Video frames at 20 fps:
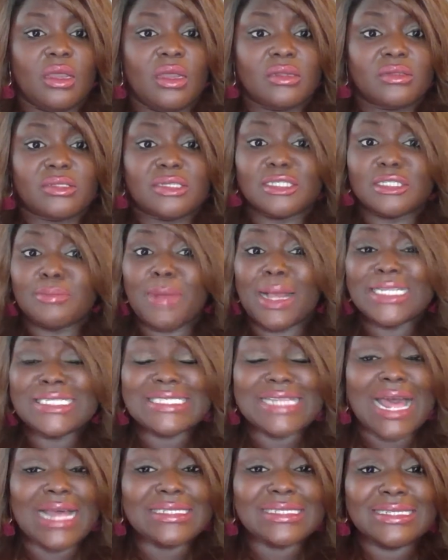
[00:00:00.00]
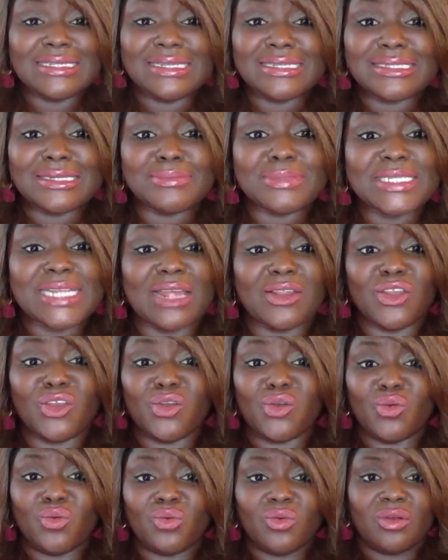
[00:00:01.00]
Does my sassiness upset
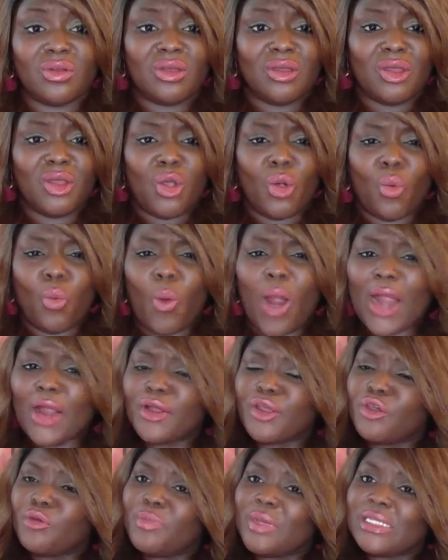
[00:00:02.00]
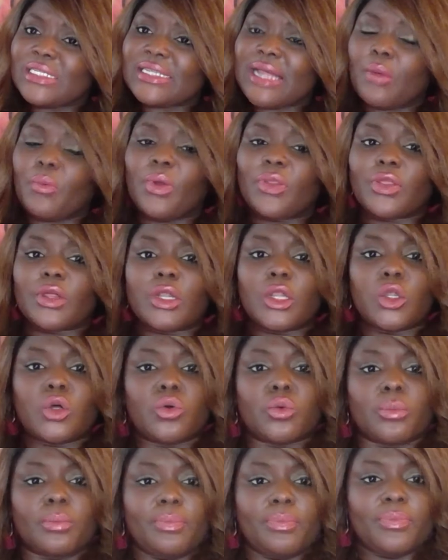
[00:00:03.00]
you? Why are you beset with
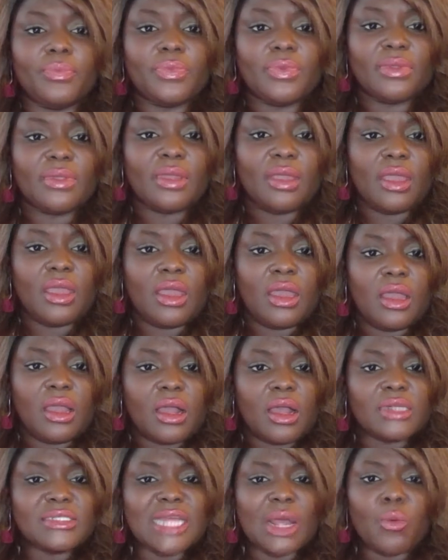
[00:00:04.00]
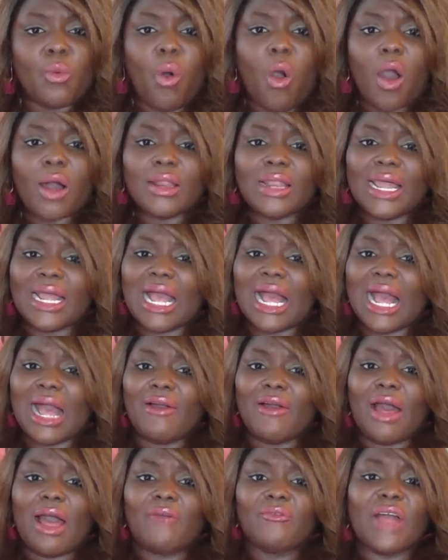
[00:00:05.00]
gloom? because I walk like
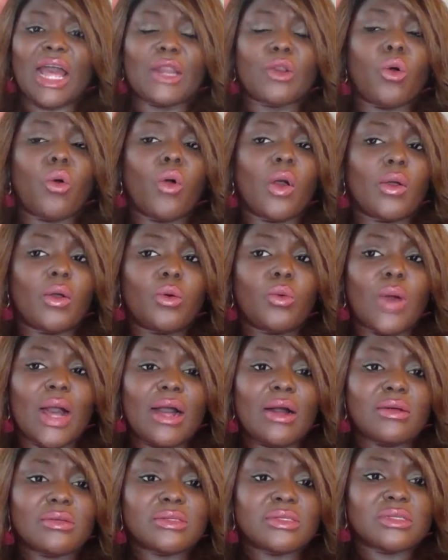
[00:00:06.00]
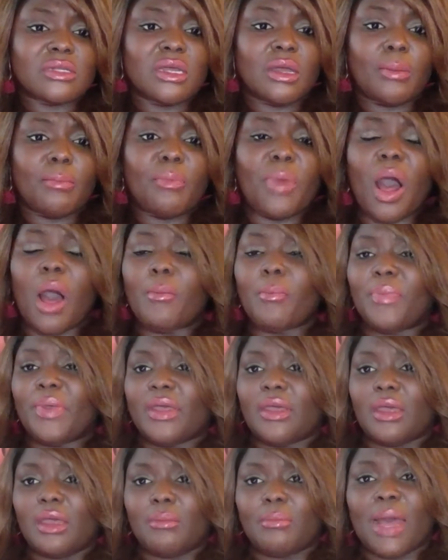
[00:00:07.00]
I've got oil wells
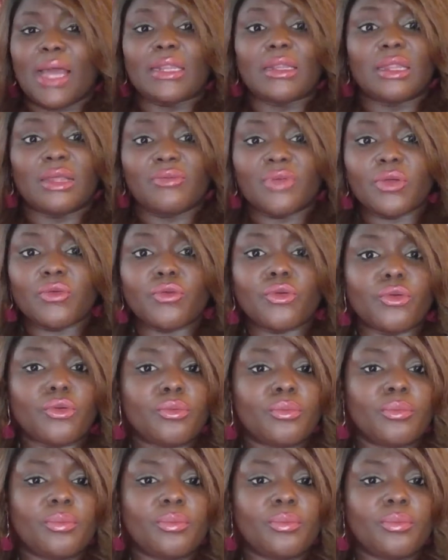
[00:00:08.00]
pumping in my living room,